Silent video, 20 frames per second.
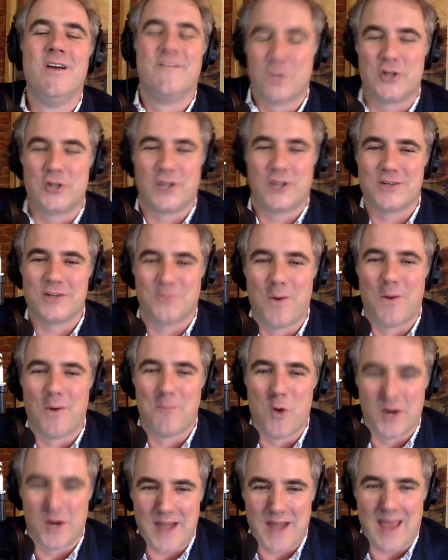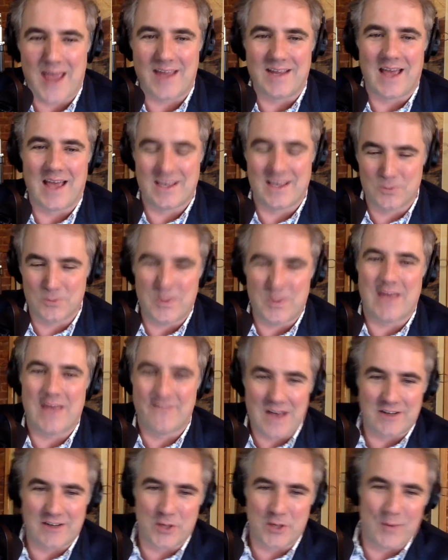for just one more day as we
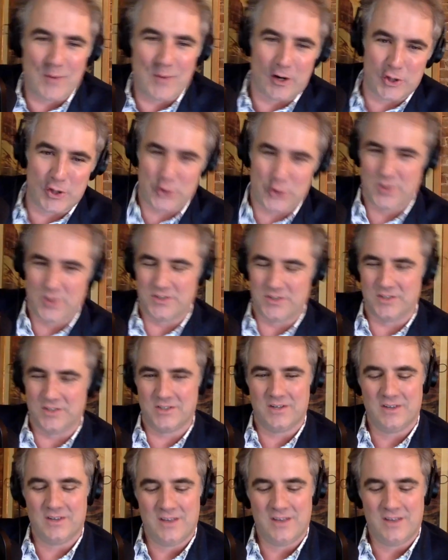evaluate our choices.